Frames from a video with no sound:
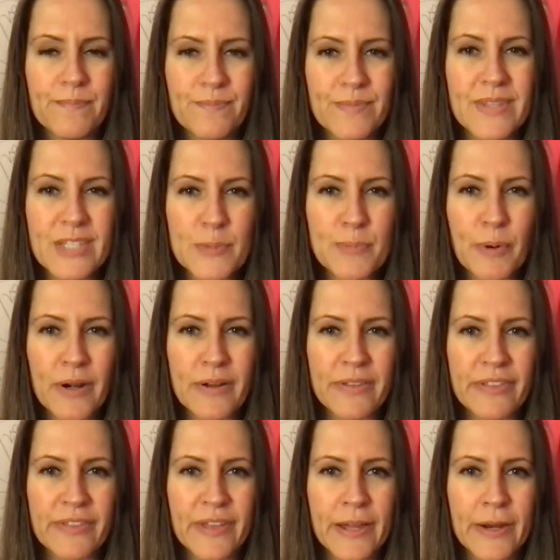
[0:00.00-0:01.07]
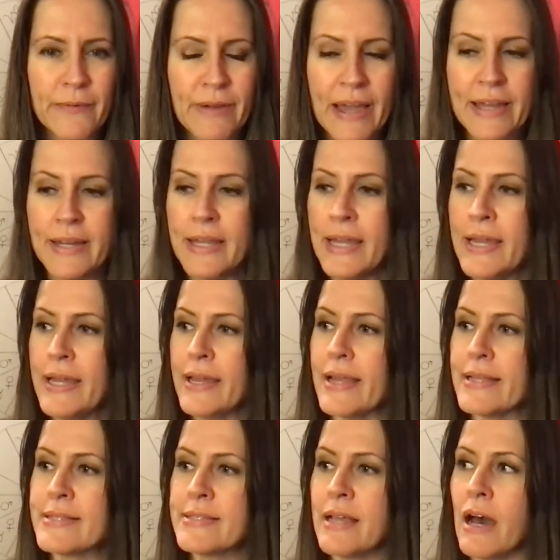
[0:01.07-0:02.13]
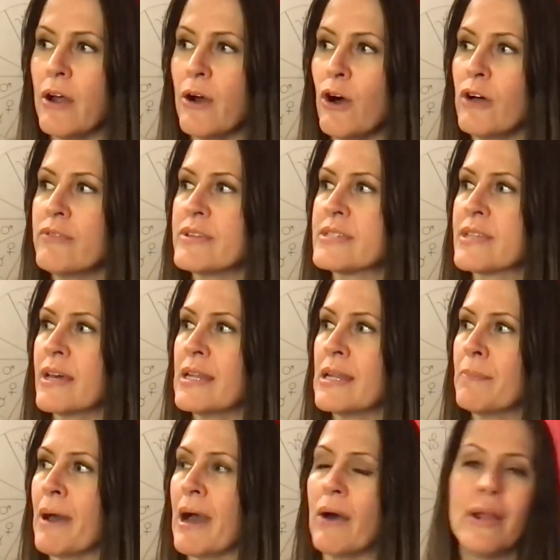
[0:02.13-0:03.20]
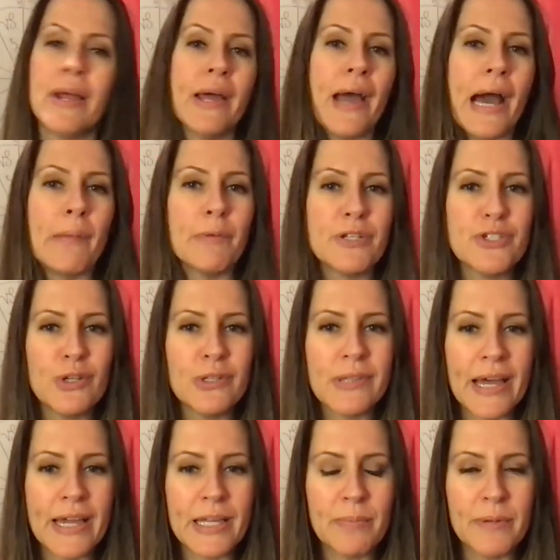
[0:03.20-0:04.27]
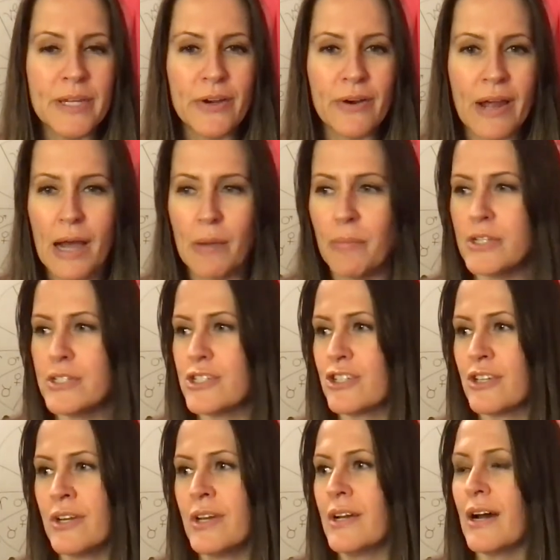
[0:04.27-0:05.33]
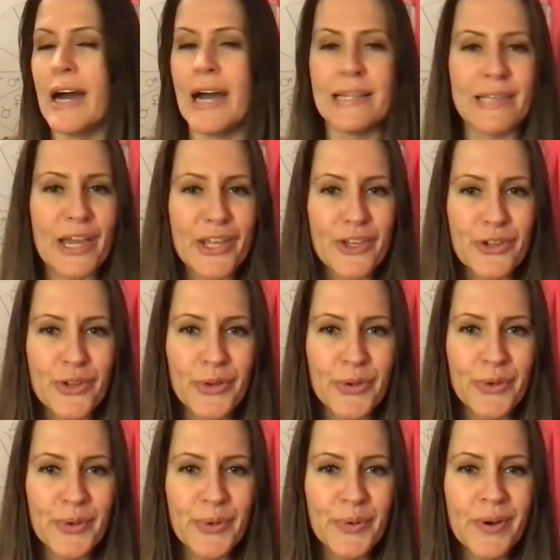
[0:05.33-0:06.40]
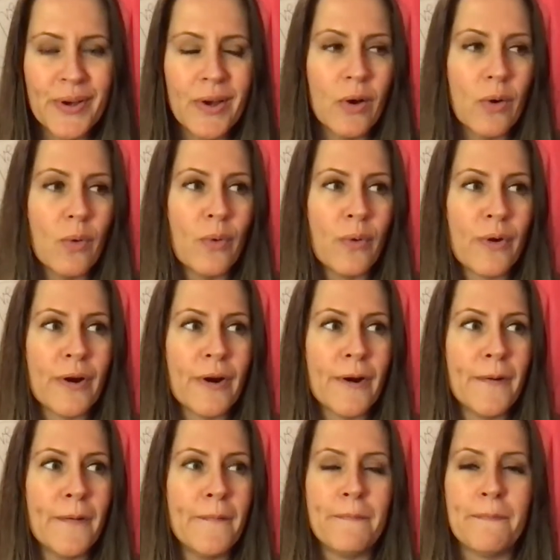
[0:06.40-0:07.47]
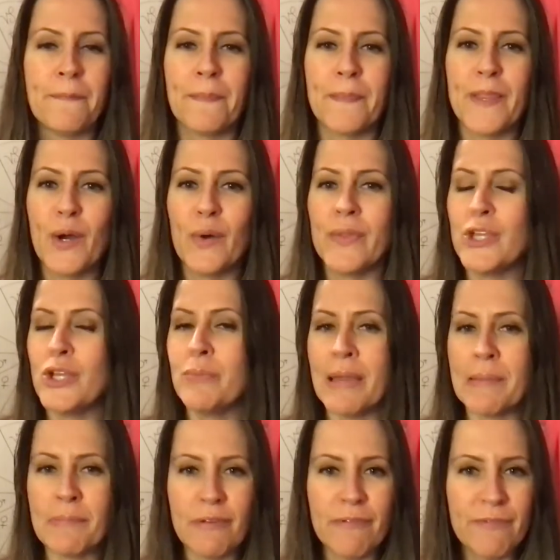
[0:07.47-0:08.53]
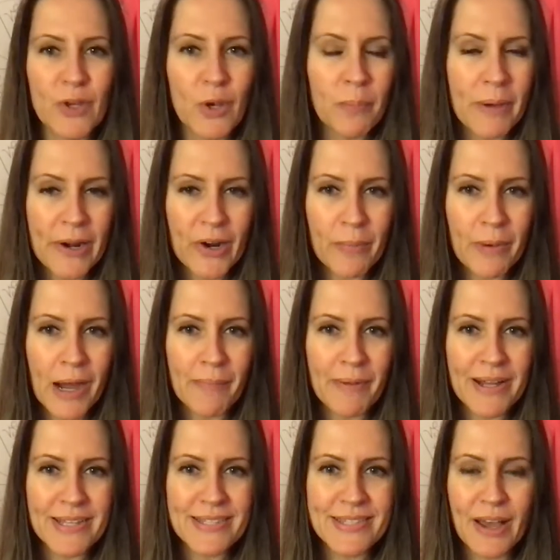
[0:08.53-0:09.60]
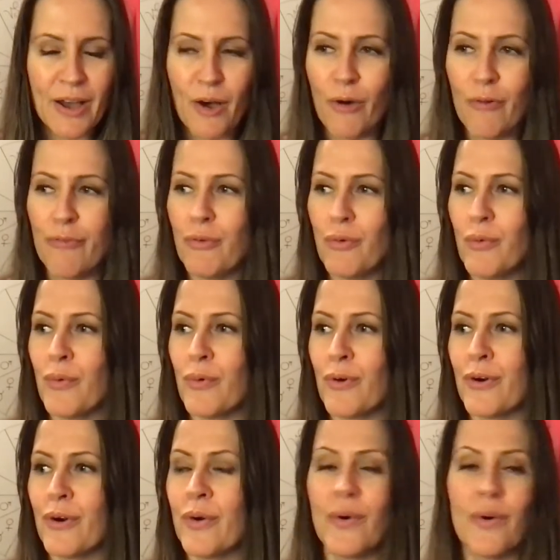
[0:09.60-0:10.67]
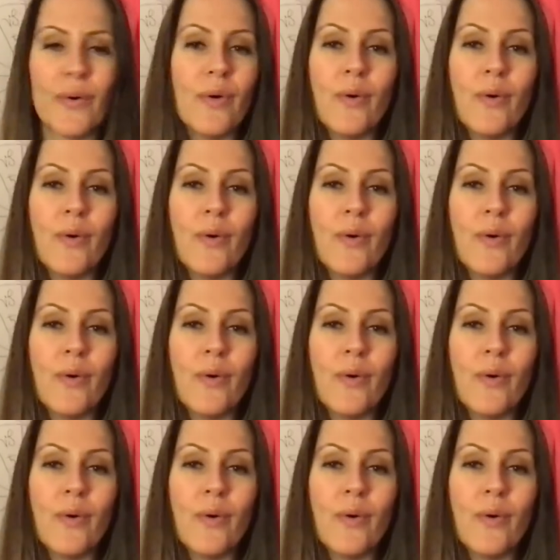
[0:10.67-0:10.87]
This is part of the thing, right? It's not all of a sudden about how much you like me or how much I like you, or, that you make me feel better about myself, or